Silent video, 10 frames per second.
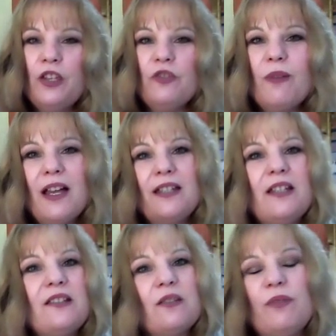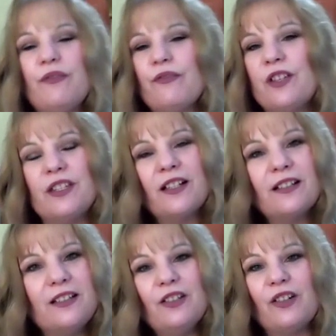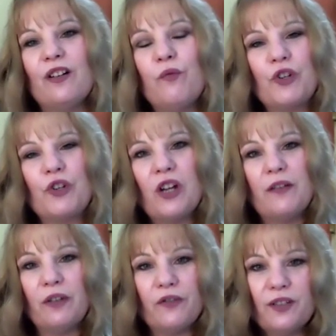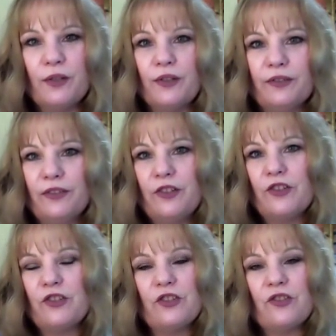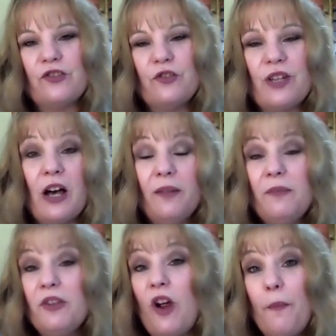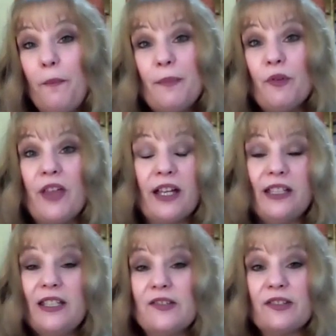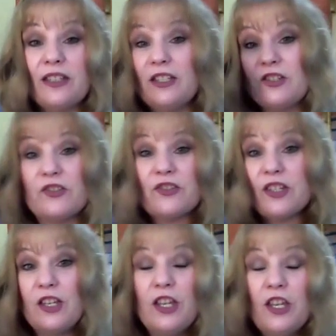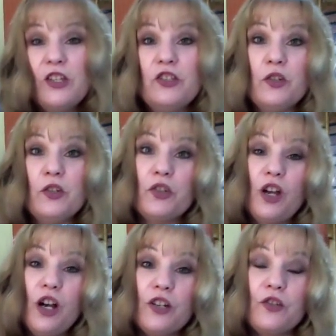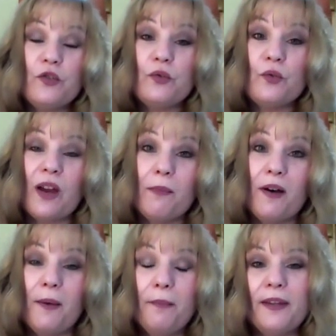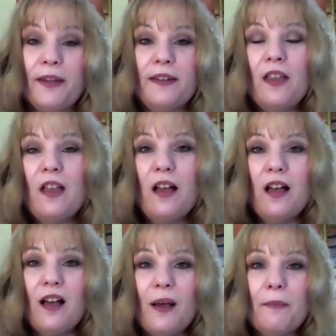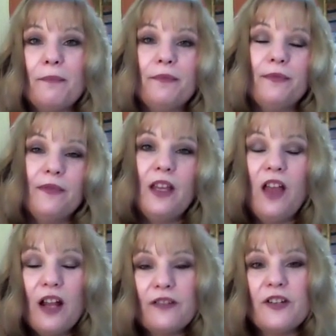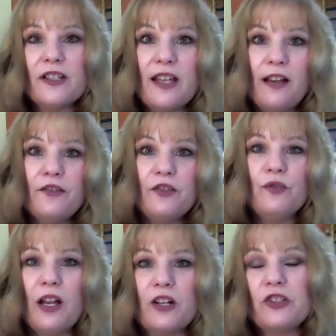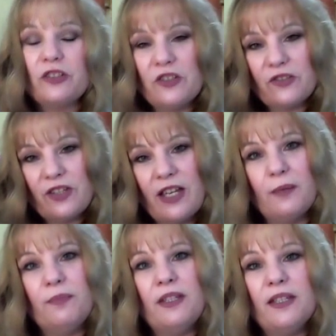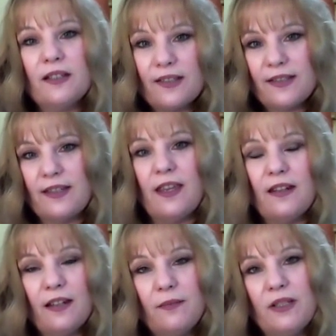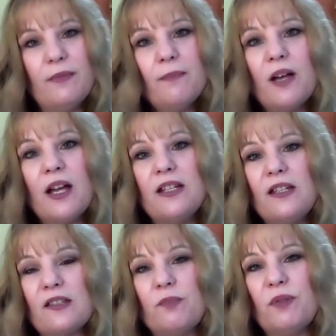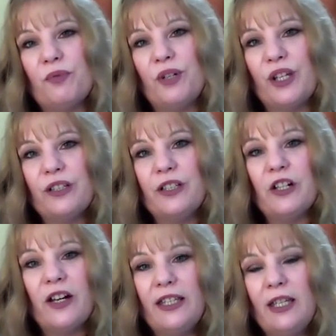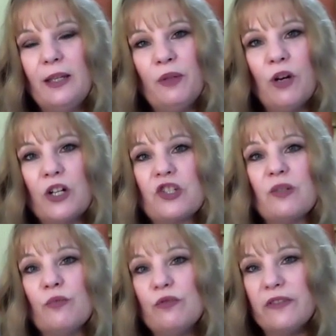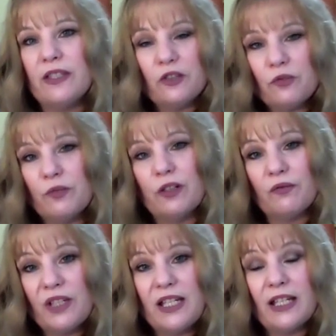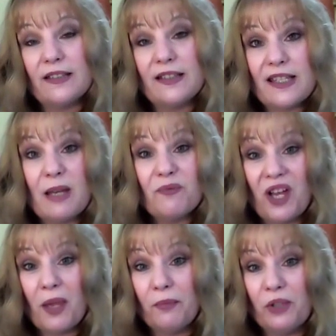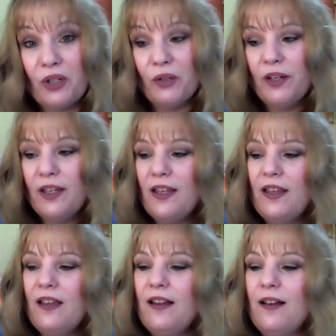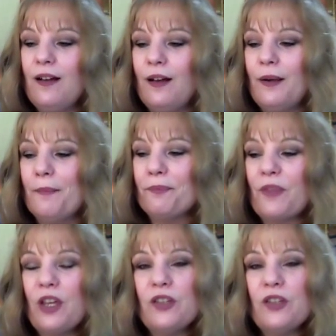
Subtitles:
Your mind needs to be free and clear of what you're having for dinner. There's just no doubt. I mean, there are people that can easily just, you know, talk to grandma, but a lot of us have to actually just kind of be in a state. I mean, my mind needs to be pretty clear. I can't be watching a movie and doing a reading at the same time, you know.